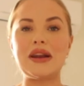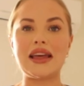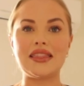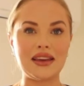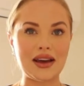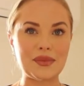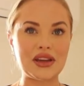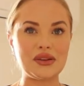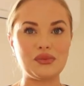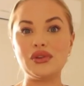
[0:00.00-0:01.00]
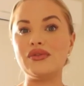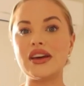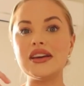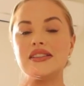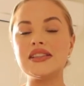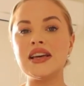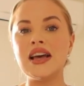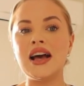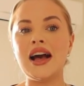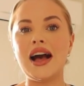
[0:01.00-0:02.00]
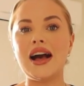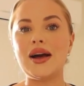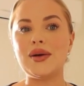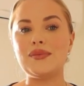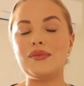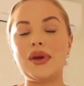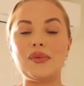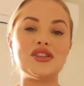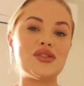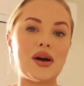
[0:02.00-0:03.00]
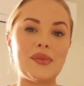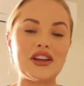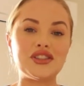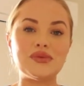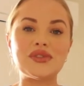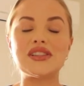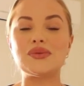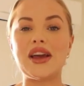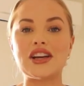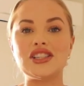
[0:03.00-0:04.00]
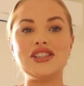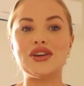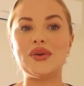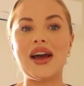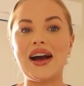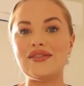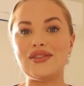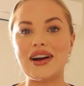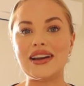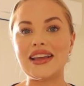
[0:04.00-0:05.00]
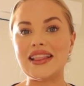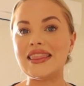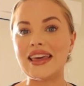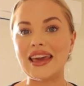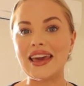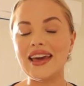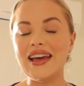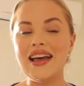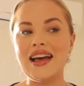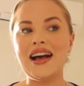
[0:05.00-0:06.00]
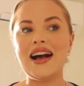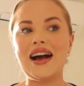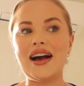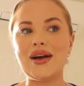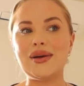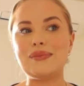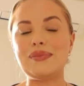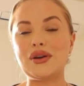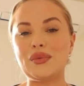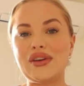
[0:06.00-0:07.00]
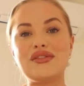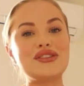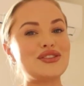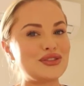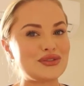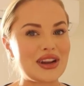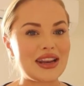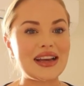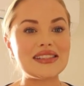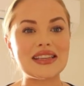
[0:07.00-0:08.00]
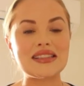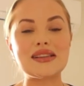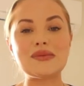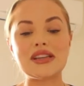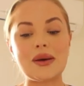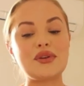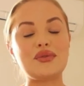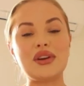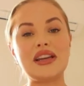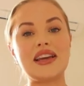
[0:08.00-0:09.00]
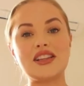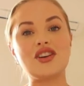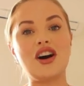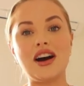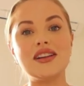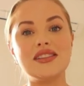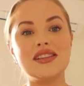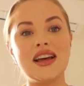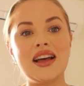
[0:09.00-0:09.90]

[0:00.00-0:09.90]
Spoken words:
but I think I'm gonna move it. Maybe to our bedroom because we actually don't have one in there. But we've soon realized in the summertime it really gets hot.